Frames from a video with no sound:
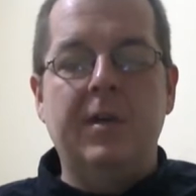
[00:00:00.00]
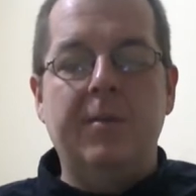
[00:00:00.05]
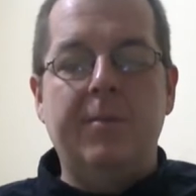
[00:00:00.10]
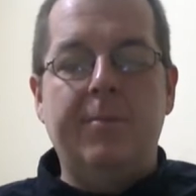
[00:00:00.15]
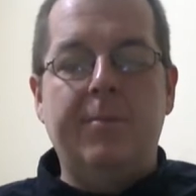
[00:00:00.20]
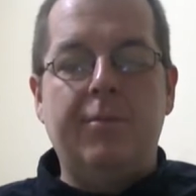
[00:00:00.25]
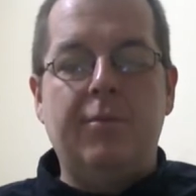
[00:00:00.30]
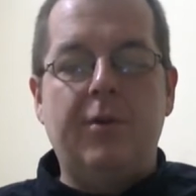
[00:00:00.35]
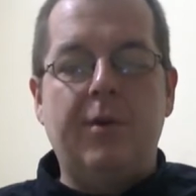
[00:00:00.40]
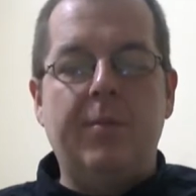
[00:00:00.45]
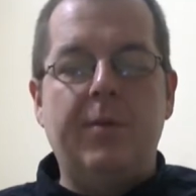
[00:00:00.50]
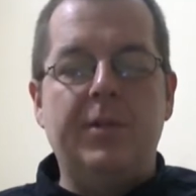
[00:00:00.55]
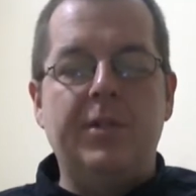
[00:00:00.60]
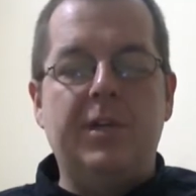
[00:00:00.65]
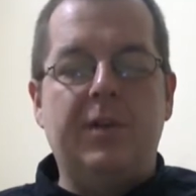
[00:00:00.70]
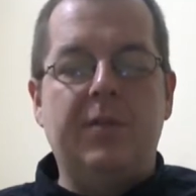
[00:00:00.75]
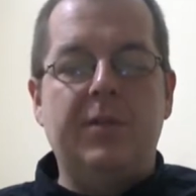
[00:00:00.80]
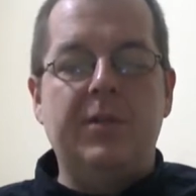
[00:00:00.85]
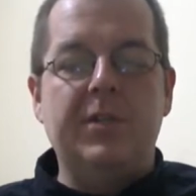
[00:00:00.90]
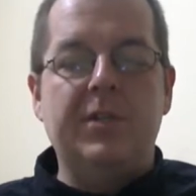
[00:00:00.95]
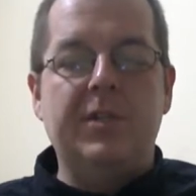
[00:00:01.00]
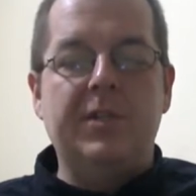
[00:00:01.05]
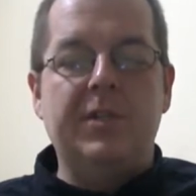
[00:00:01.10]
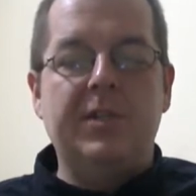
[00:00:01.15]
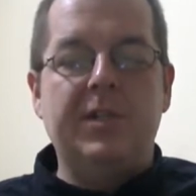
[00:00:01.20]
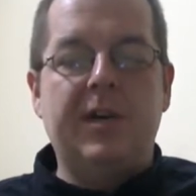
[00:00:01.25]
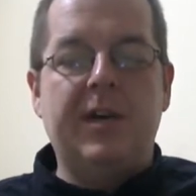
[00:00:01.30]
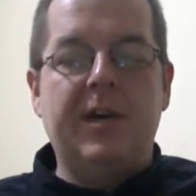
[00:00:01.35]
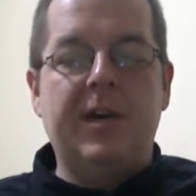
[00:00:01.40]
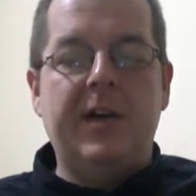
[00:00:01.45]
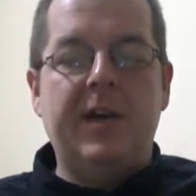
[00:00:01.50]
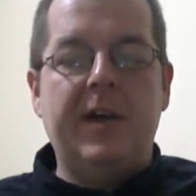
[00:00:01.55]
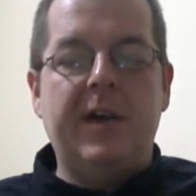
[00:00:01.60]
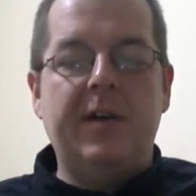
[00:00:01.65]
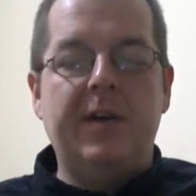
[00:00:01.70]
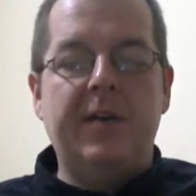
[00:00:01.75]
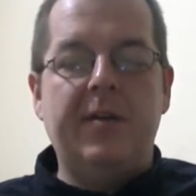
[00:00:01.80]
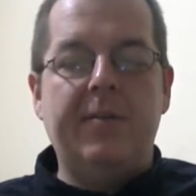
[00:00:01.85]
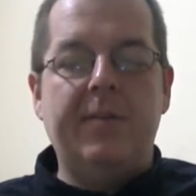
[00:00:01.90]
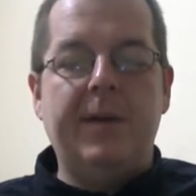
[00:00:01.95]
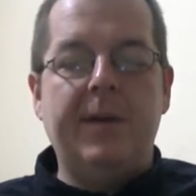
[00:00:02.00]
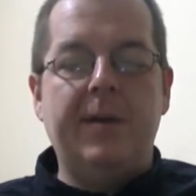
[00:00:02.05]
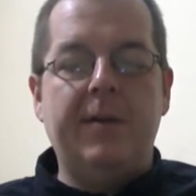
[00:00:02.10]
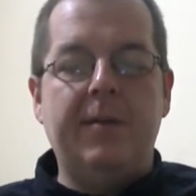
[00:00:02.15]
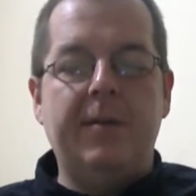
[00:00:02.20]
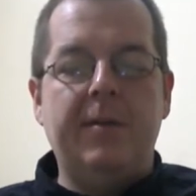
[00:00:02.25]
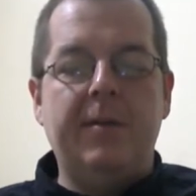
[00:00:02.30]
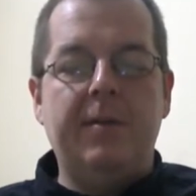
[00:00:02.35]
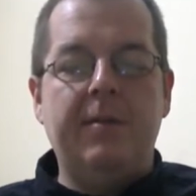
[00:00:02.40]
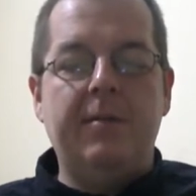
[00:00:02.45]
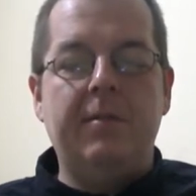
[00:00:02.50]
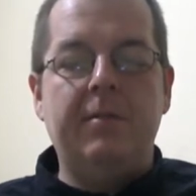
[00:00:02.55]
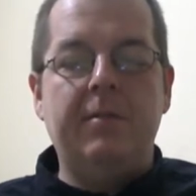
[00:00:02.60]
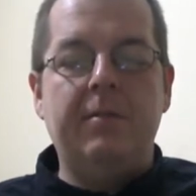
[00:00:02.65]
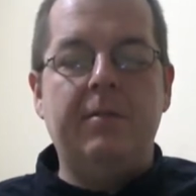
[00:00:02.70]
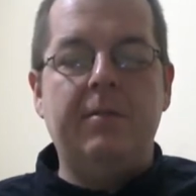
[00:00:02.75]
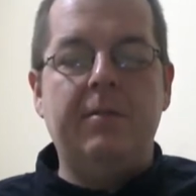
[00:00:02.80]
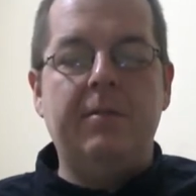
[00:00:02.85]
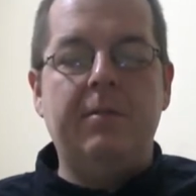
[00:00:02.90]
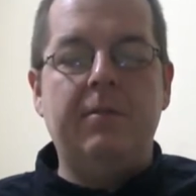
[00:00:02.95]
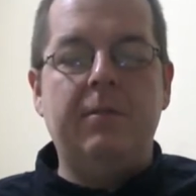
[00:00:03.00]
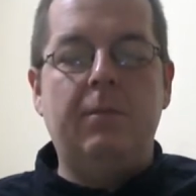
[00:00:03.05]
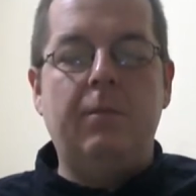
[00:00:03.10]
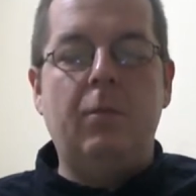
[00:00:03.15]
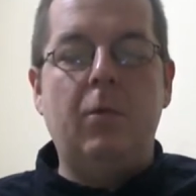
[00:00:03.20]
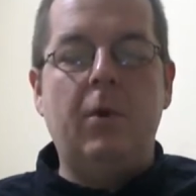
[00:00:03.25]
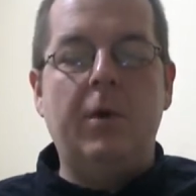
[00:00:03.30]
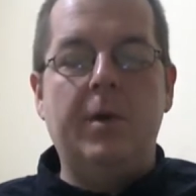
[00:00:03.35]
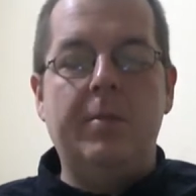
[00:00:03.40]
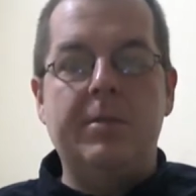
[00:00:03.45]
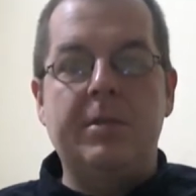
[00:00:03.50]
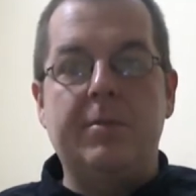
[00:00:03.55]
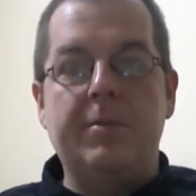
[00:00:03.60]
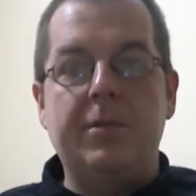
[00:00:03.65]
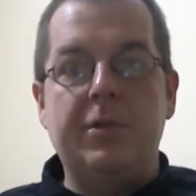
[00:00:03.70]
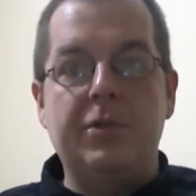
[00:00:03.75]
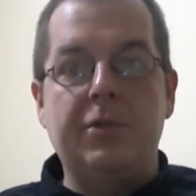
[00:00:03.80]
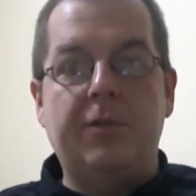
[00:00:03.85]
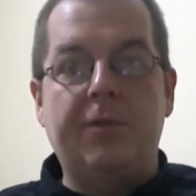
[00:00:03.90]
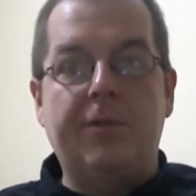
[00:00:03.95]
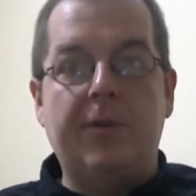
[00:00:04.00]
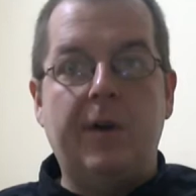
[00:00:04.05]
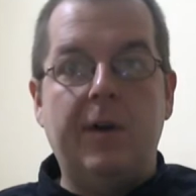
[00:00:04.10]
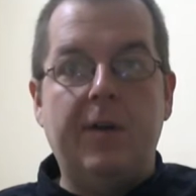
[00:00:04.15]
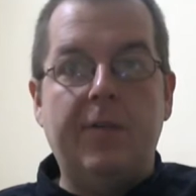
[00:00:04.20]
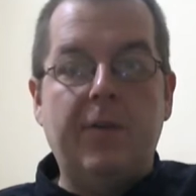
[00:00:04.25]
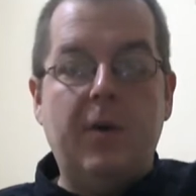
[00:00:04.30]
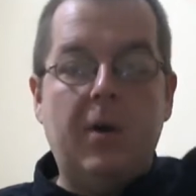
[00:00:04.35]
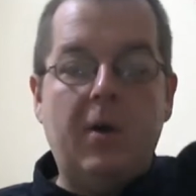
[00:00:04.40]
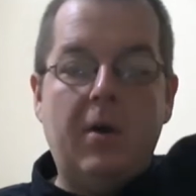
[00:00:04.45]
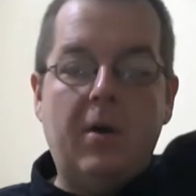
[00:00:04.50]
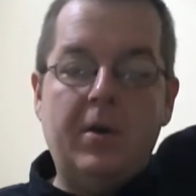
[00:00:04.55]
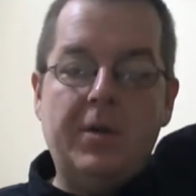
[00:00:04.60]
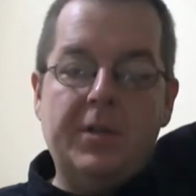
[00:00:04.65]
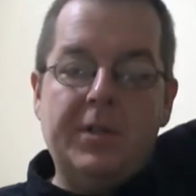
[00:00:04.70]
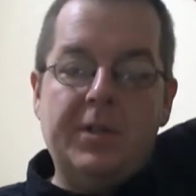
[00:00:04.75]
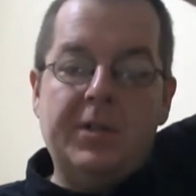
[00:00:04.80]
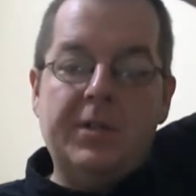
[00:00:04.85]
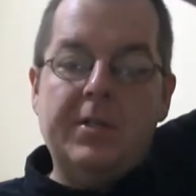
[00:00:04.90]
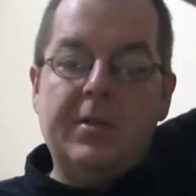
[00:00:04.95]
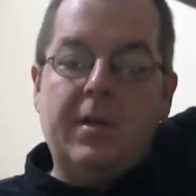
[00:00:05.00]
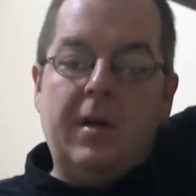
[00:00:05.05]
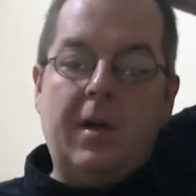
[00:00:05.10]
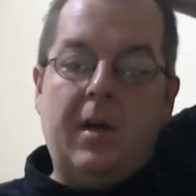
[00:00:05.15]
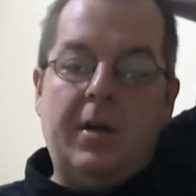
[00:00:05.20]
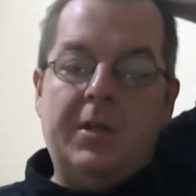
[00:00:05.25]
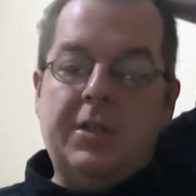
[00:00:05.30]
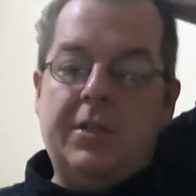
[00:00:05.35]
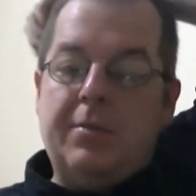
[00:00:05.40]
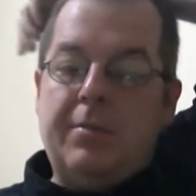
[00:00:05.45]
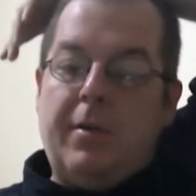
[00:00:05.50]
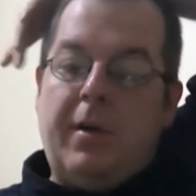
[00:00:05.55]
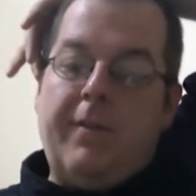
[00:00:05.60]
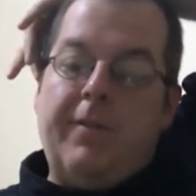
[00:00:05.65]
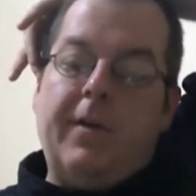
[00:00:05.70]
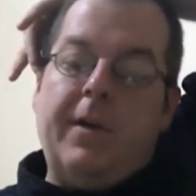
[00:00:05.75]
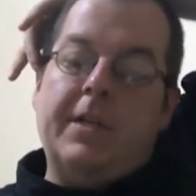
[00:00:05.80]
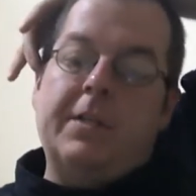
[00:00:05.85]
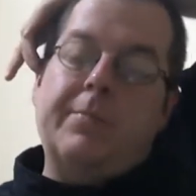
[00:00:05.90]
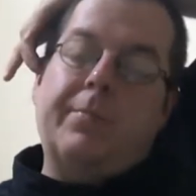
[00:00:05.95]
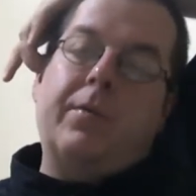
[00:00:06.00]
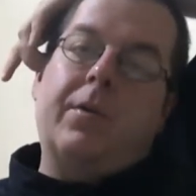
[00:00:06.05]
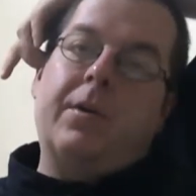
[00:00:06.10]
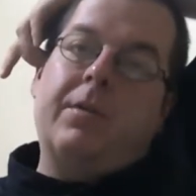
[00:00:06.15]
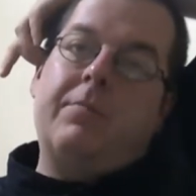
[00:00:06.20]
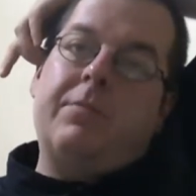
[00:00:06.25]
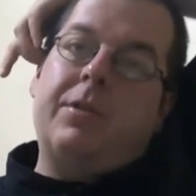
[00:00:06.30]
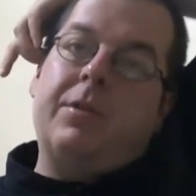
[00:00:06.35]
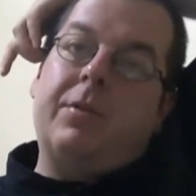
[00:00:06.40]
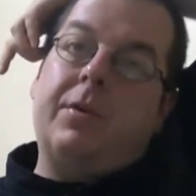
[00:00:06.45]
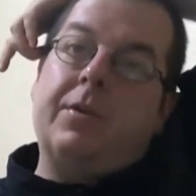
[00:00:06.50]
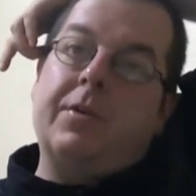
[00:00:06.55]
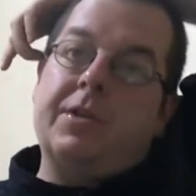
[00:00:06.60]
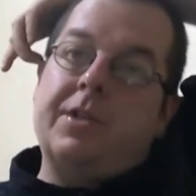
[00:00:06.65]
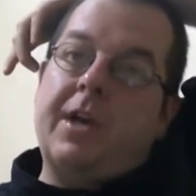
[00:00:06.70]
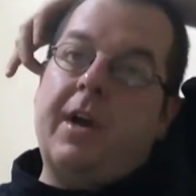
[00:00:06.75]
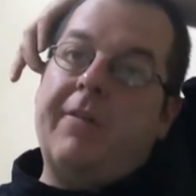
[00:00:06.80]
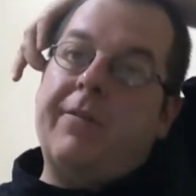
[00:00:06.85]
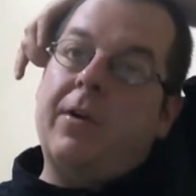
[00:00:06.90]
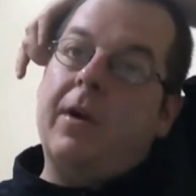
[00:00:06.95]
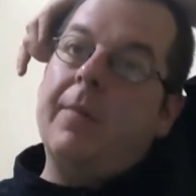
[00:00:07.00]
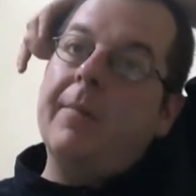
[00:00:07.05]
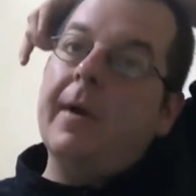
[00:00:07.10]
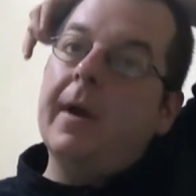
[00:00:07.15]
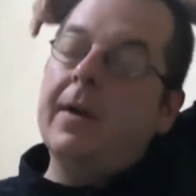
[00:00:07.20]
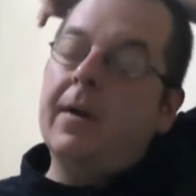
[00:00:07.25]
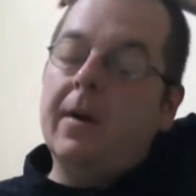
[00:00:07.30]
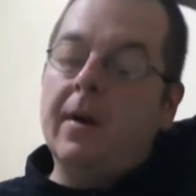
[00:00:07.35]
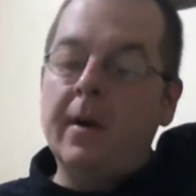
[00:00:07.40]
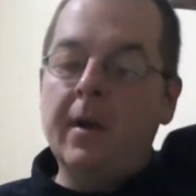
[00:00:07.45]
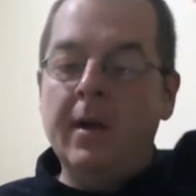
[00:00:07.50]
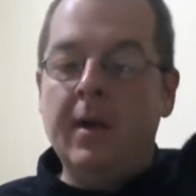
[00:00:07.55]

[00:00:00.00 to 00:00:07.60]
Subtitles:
Pretty much ever since I added Amanda Williams, a mutual friend of ours, to my Facebook 2 years after I met her.